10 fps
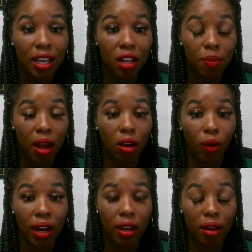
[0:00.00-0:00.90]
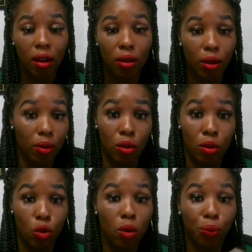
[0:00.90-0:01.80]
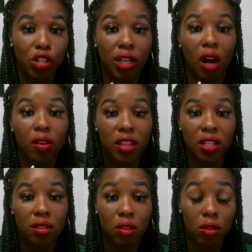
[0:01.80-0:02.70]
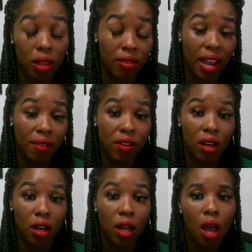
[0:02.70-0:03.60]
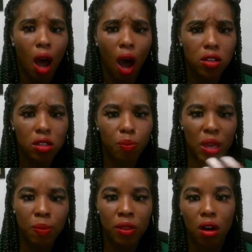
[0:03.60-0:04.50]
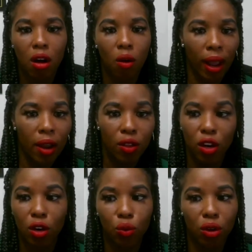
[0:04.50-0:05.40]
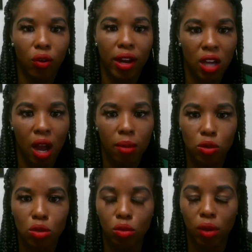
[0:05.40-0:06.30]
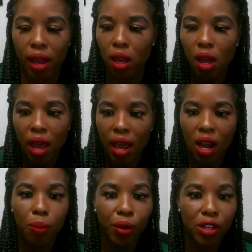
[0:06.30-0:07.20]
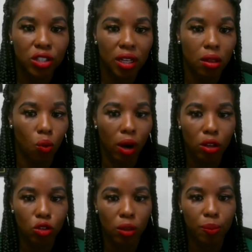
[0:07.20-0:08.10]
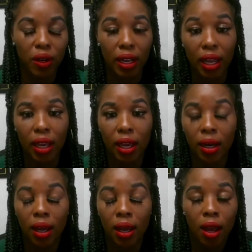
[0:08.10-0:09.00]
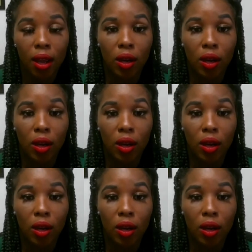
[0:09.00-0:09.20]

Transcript: out tell them how great you know you, you appreciate all the things that you that they've done also the people that are around you that are doing a great job too like hey i appreciate the work that you're putting in